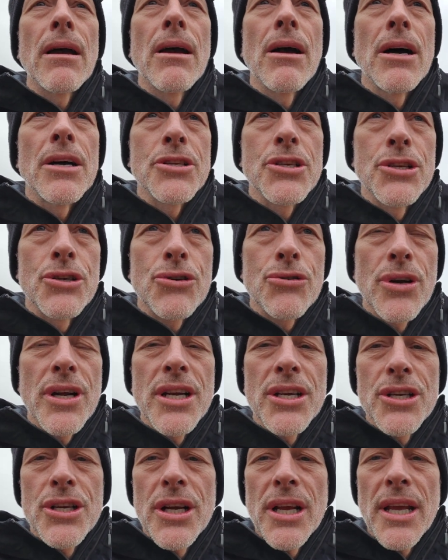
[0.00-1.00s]

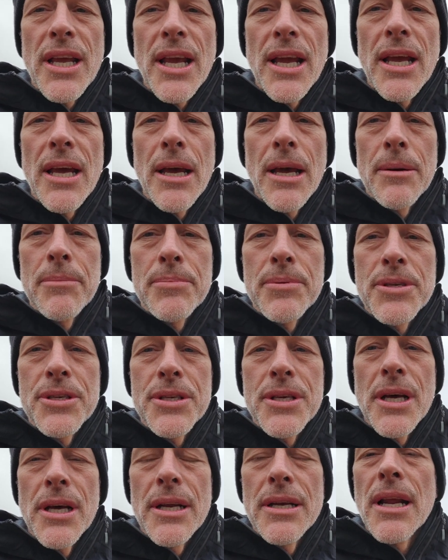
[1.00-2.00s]
Concentration
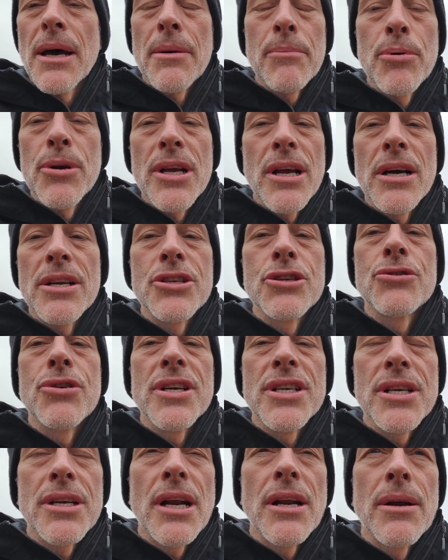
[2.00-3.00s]
camps, uh, not pre
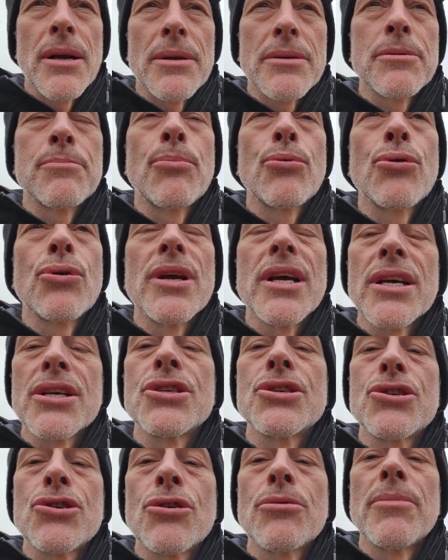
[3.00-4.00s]
concentration camps, pre
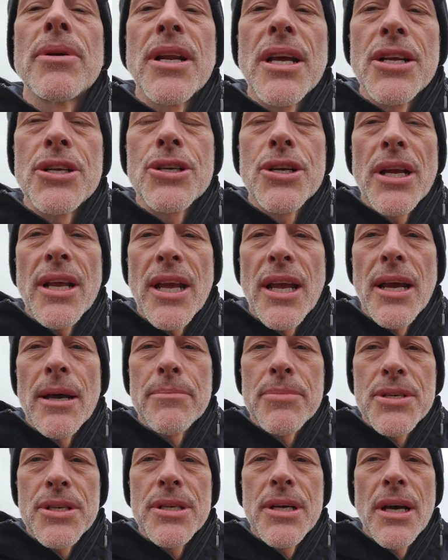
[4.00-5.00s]
extermination
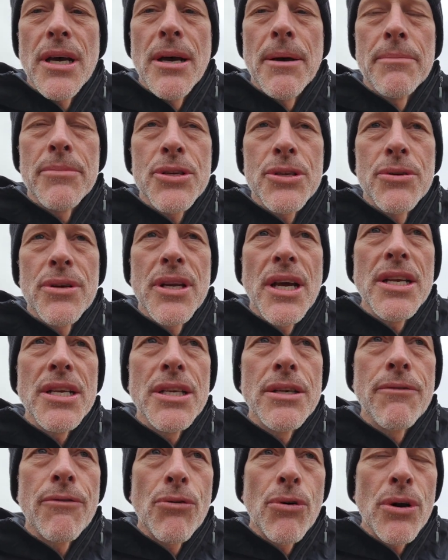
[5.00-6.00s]
camps. Um, so in
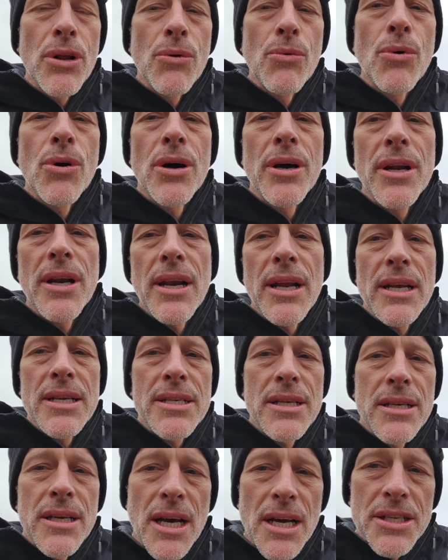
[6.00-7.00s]
1941,
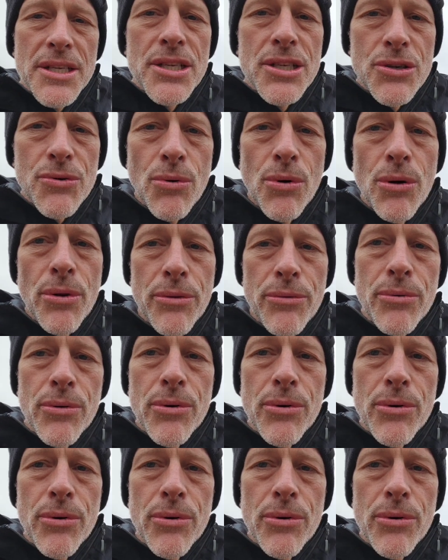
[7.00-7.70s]
as the Nazis rolled